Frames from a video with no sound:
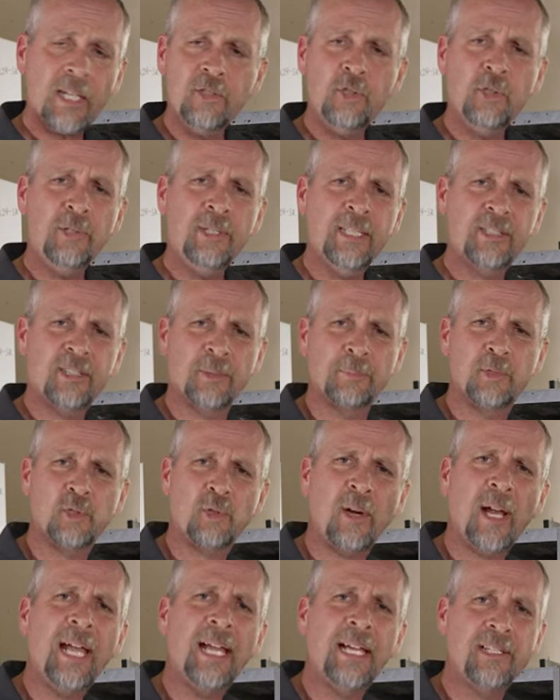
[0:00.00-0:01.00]
is you can get some
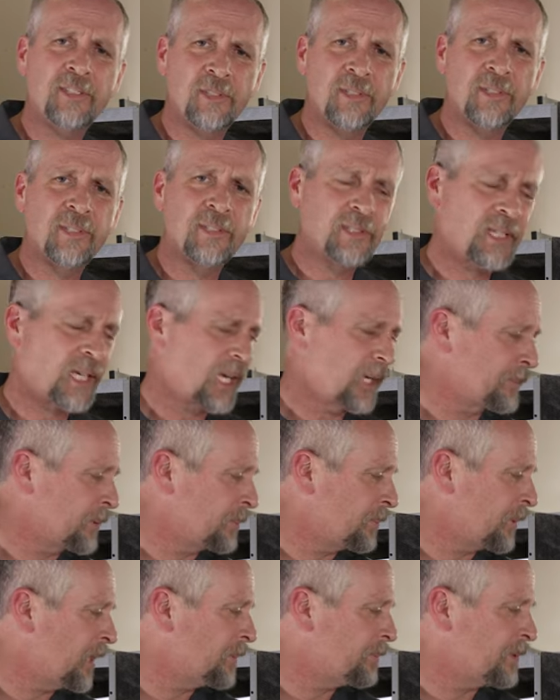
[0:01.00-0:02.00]
trash in this copper
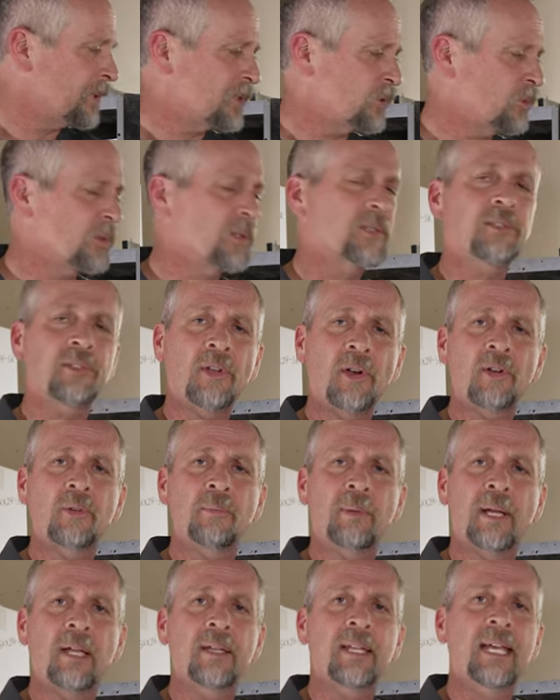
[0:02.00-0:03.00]
piping. So we're gonna talk
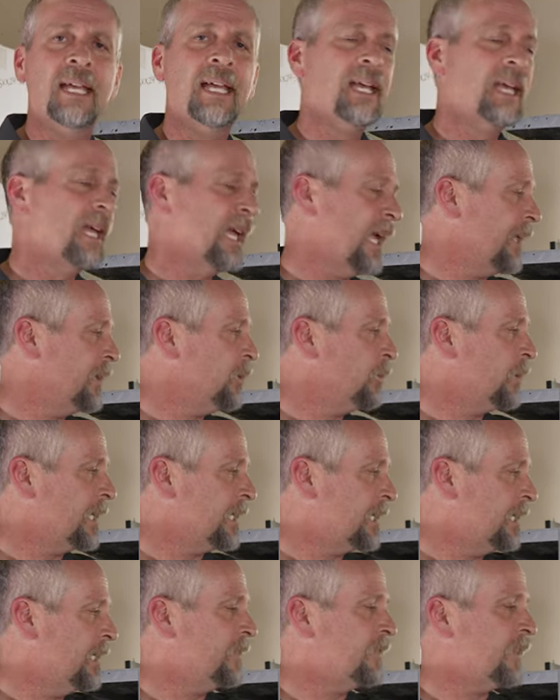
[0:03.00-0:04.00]
about how do I
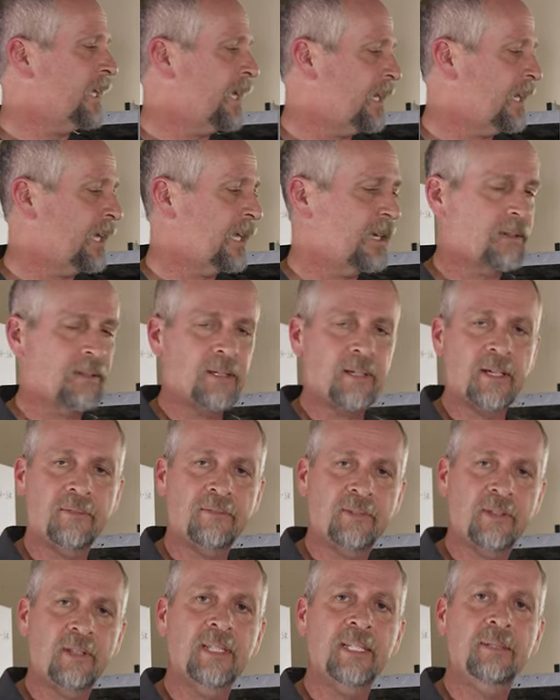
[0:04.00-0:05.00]
get that out of there?
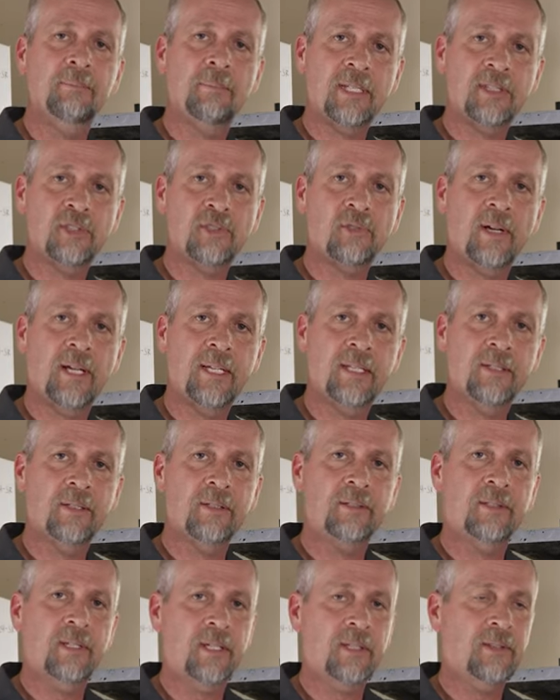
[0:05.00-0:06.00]
I've cleaned my
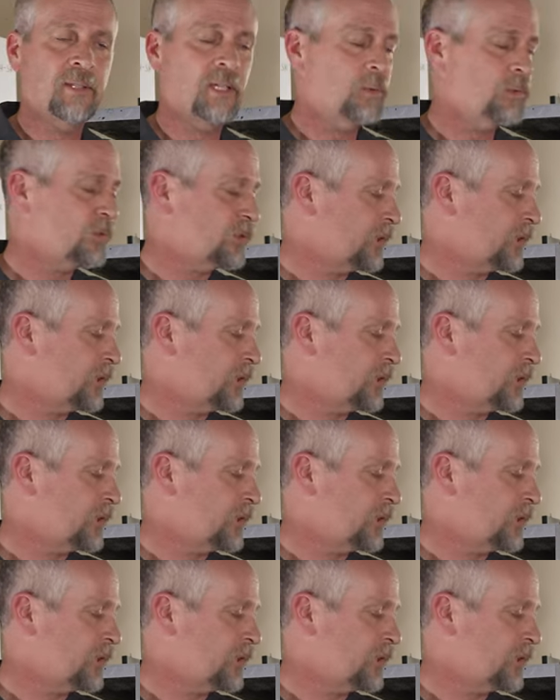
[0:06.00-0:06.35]
strainer, done those